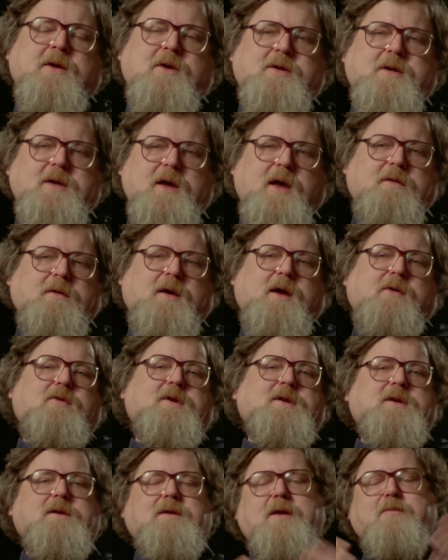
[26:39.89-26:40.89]
You see, I
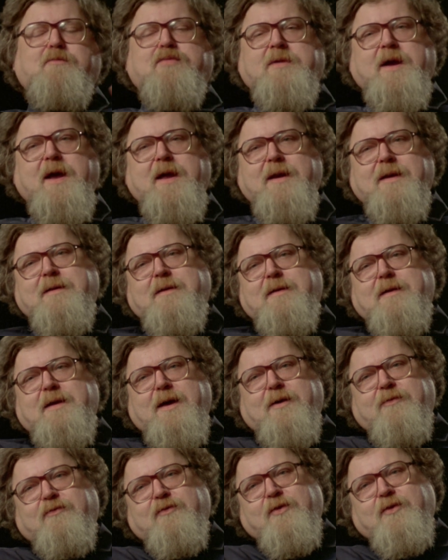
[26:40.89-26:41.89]
wasn't impractical
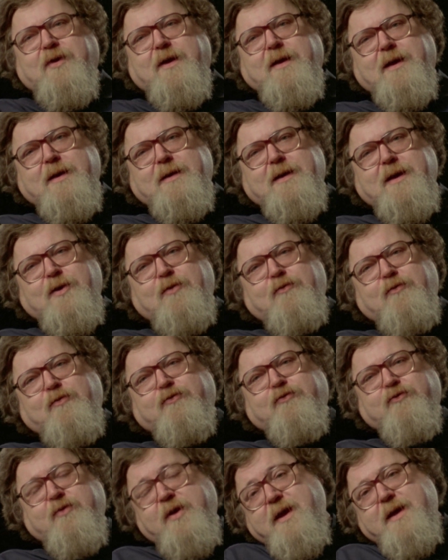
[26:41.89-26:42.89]
enough to think I'd take over
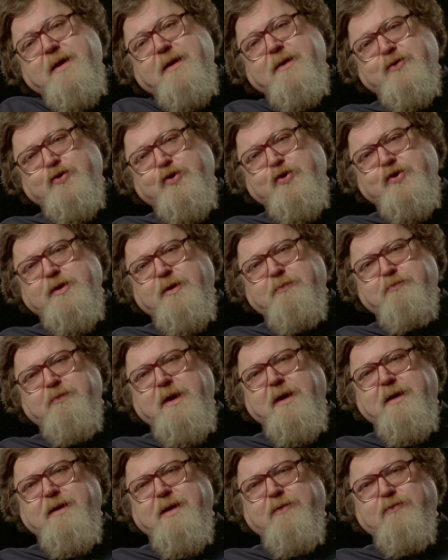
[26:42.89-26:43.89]
France or some
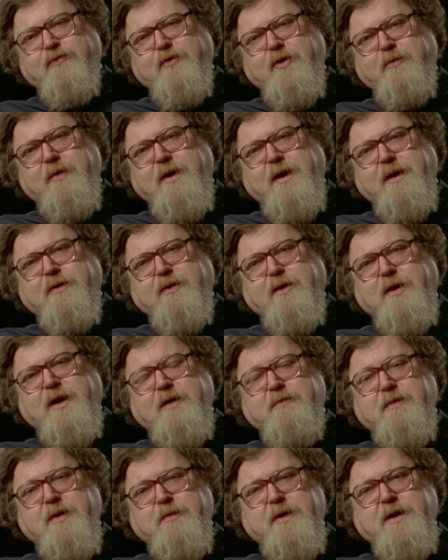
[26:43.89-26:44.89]
big country, but I thought
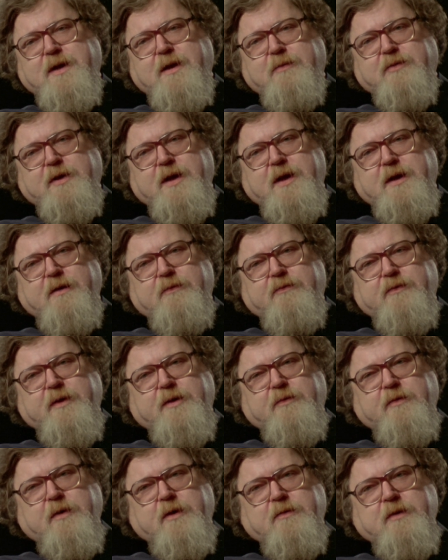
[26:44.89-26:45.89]
I might become king of
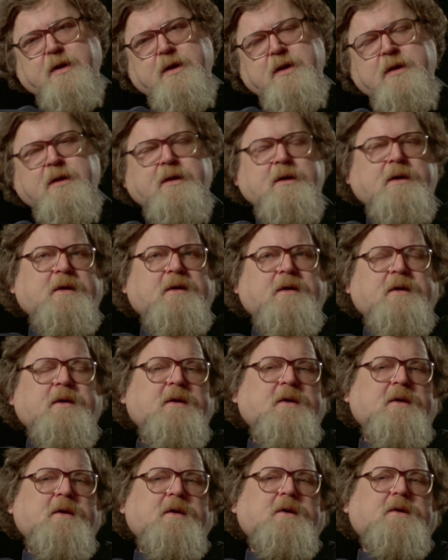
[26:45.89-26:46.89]
Nicaragua.
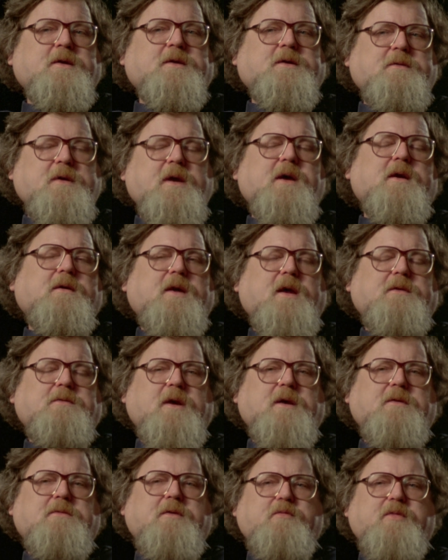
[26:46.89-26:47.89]
So, yeah,
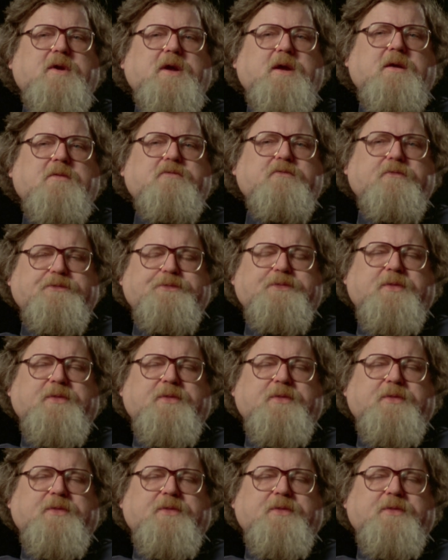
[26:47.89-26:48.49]
I would be,